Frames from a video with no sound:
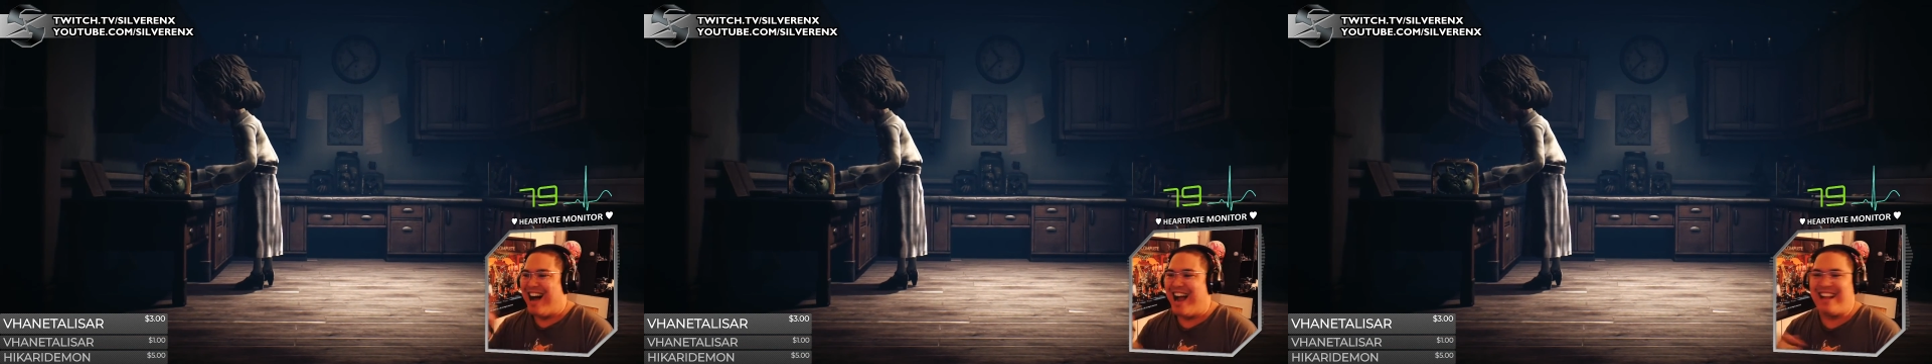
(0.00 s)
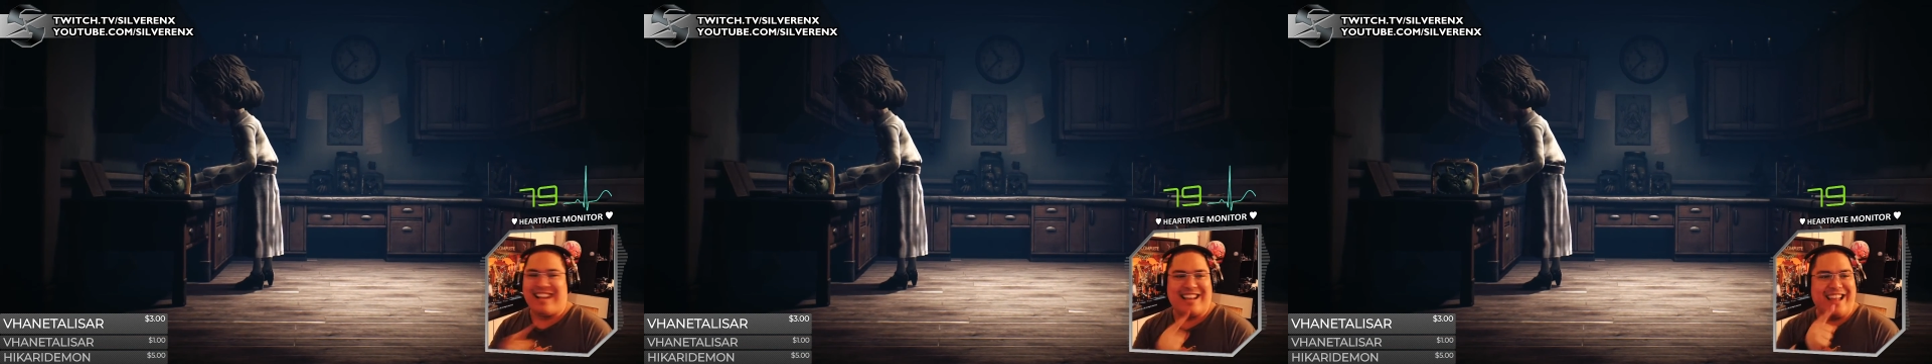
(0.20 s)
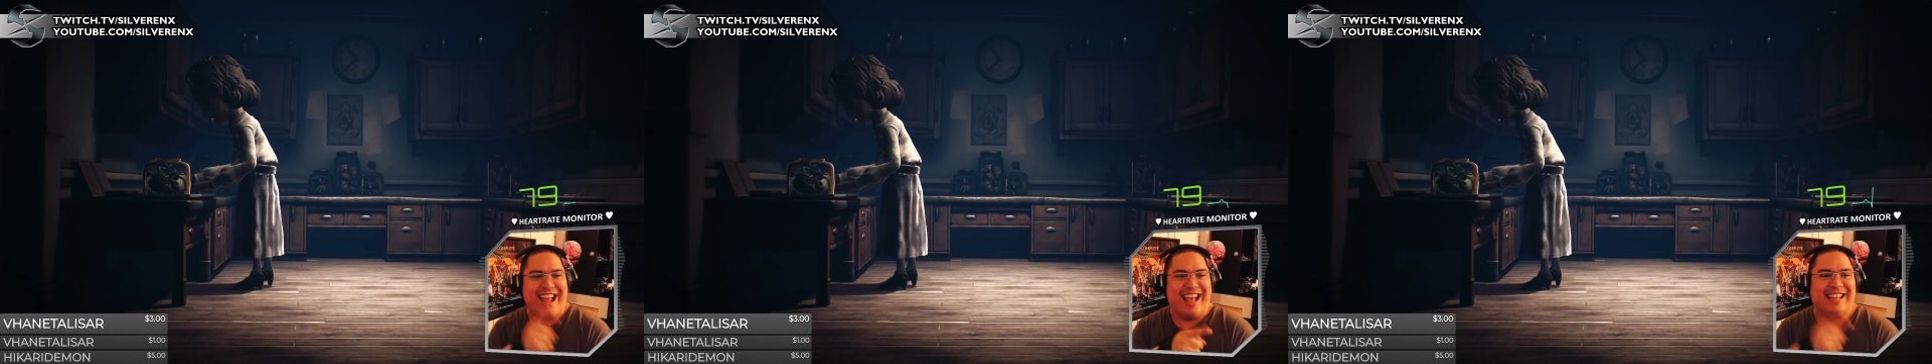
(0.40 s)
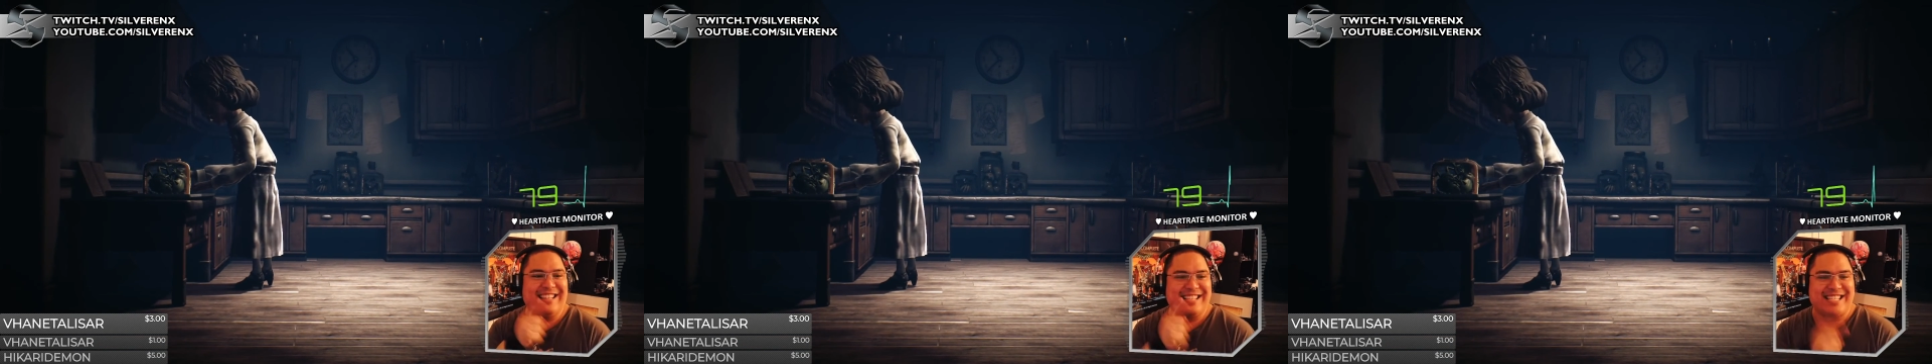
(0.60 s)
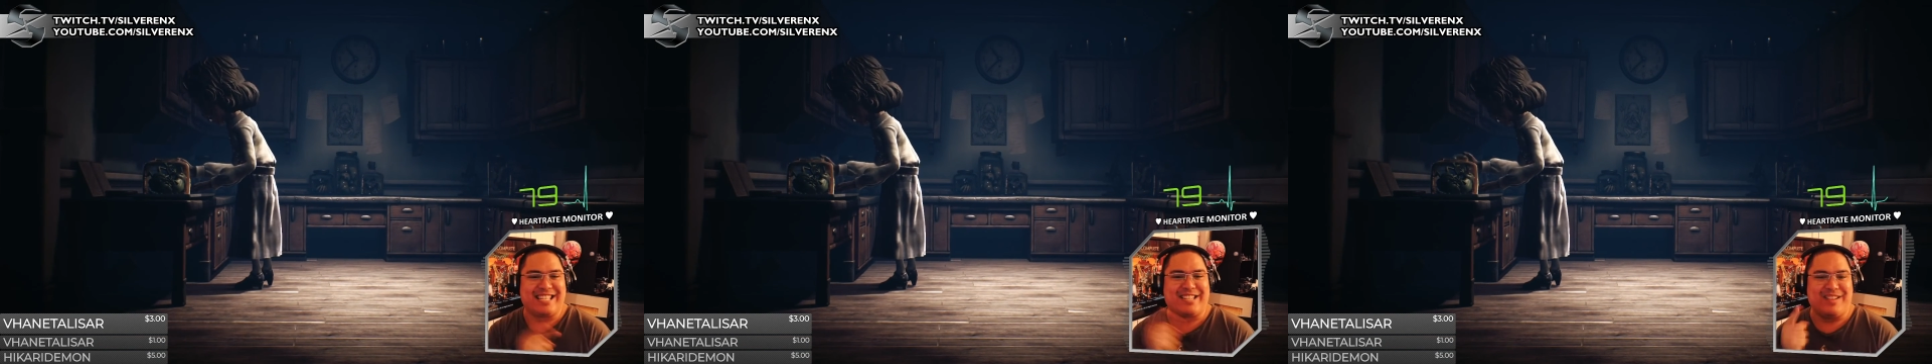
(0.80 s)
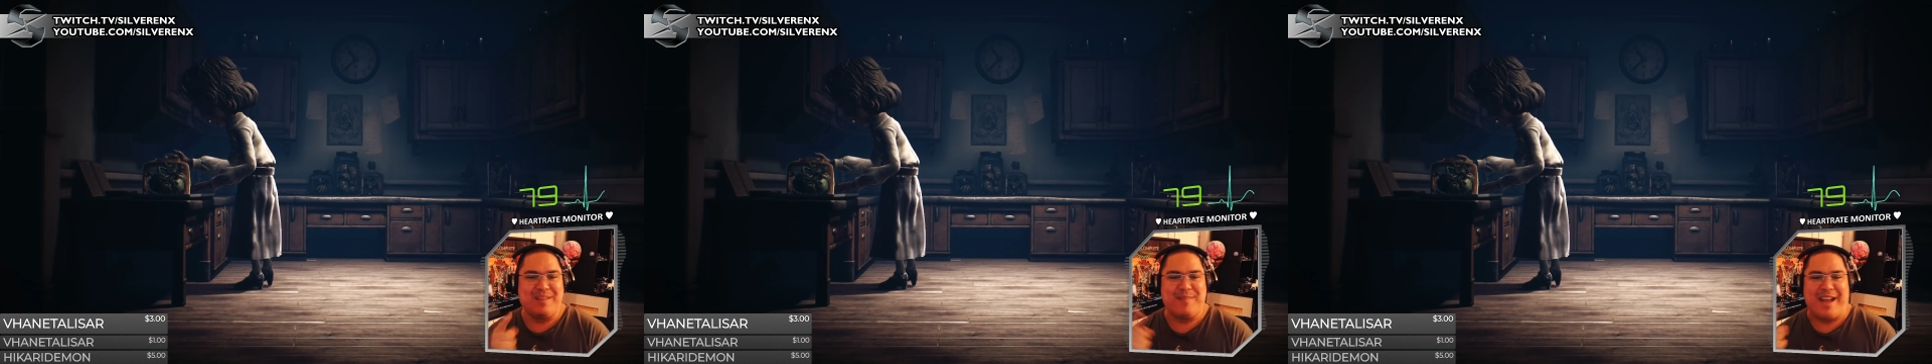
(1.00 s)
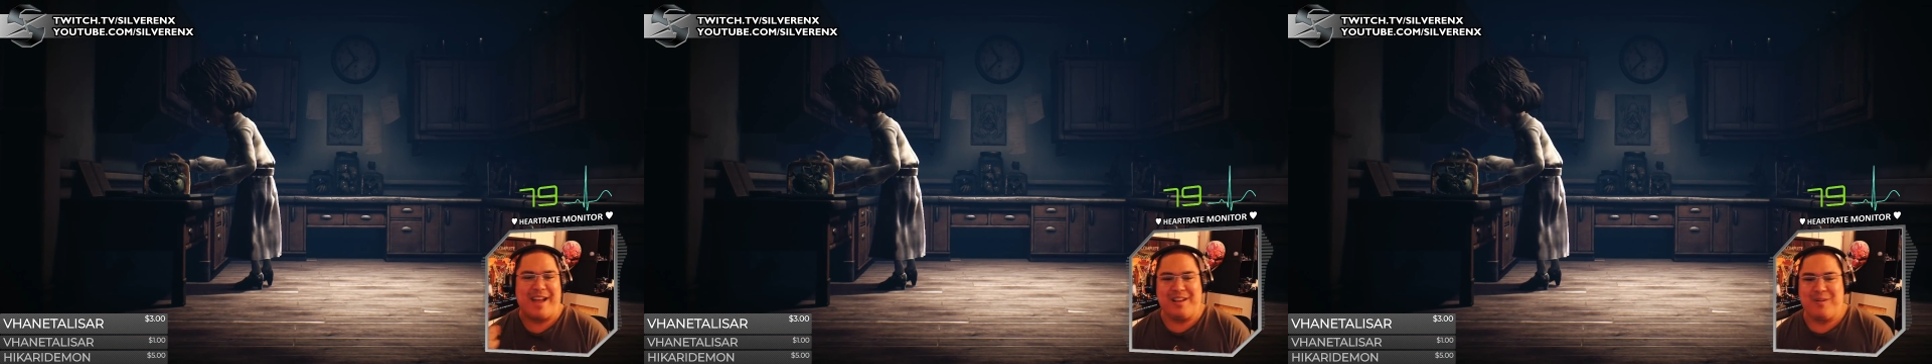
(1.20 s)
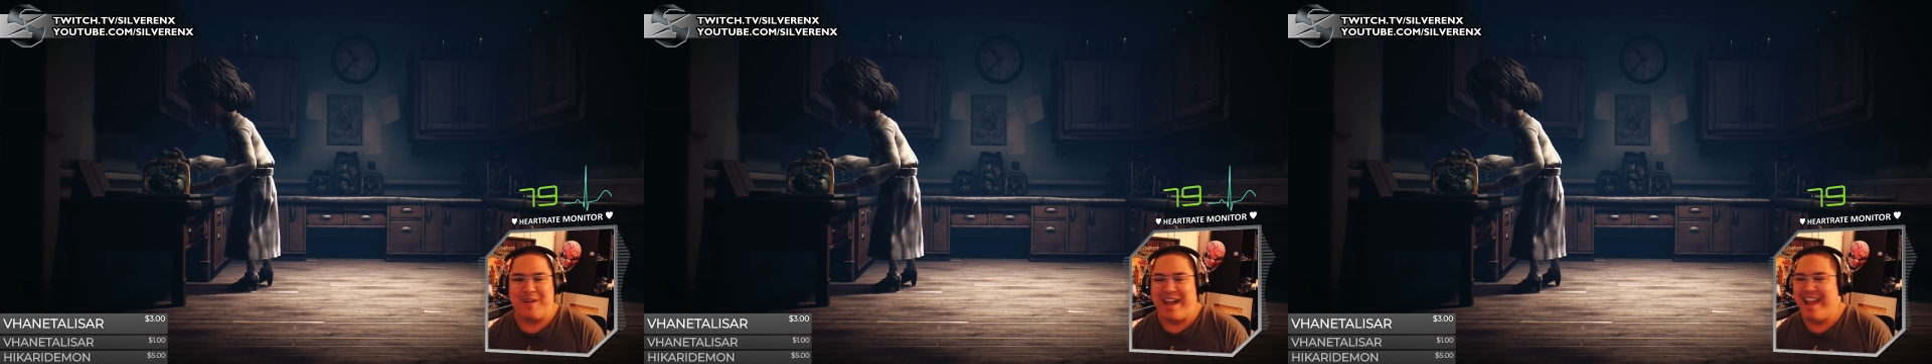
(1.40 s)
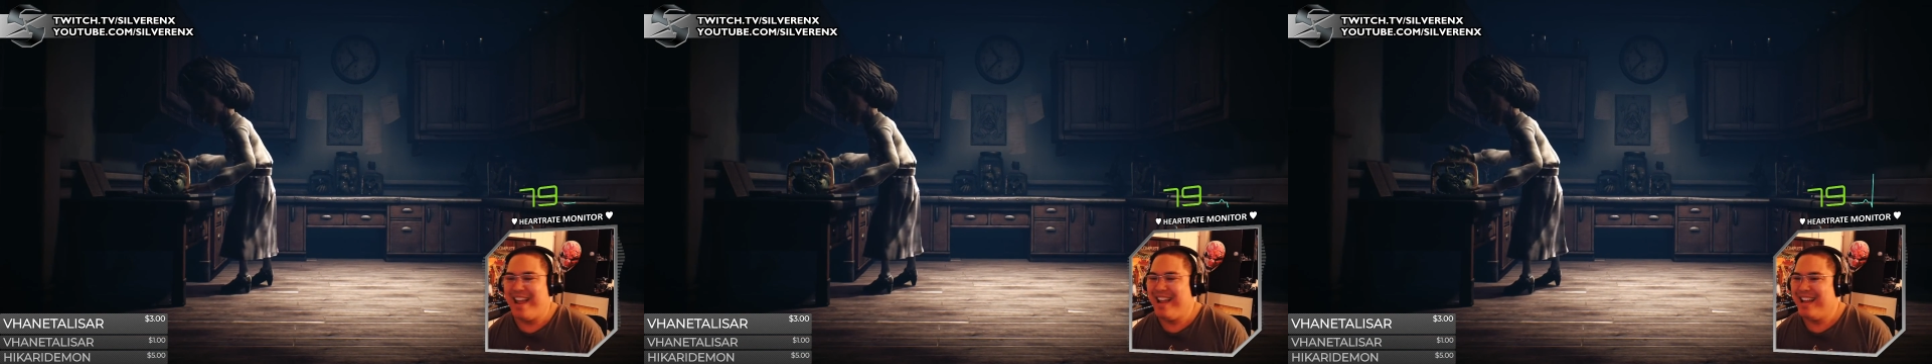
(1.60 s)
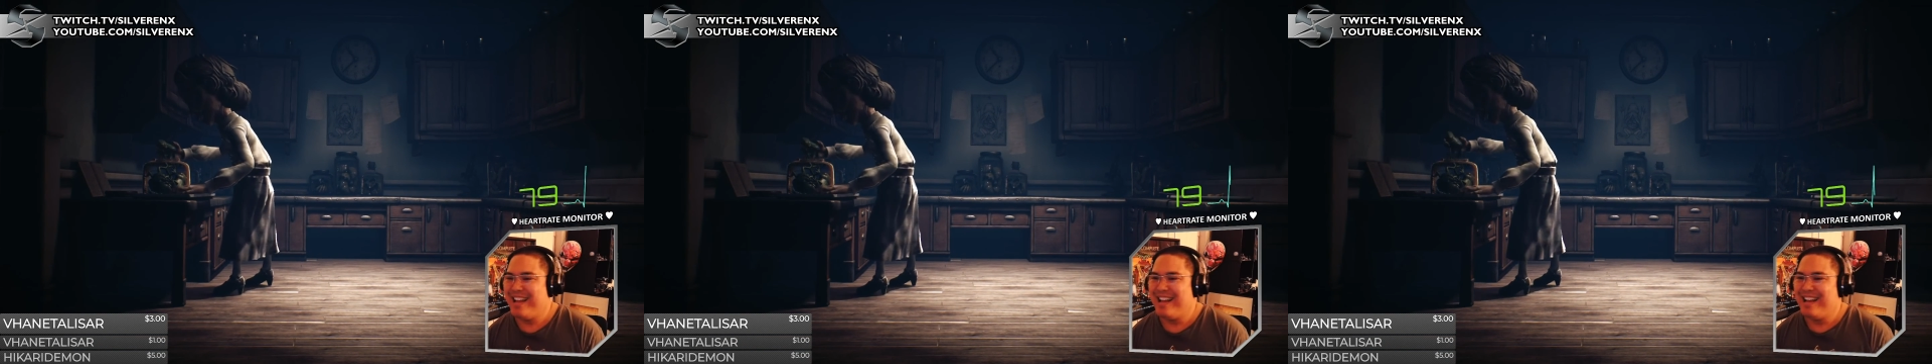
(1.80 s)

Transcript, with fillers: I'm gonna end the stream anyway,